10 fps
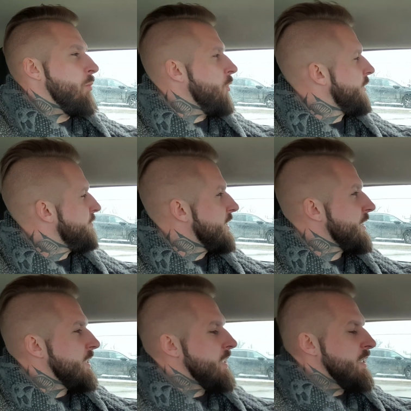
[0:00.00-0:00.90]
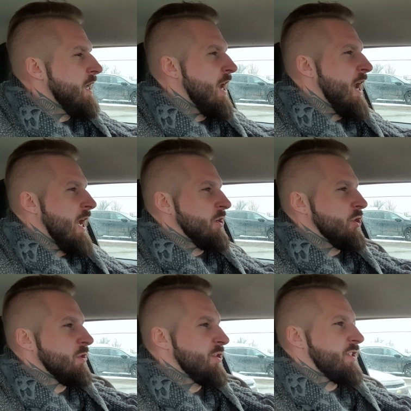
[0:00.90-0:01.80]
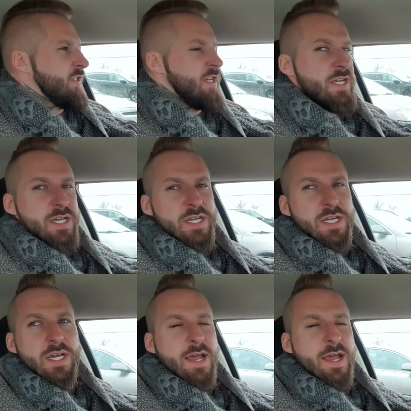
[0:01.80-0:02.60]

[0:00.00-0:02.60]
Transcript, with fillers: with me, and you'll see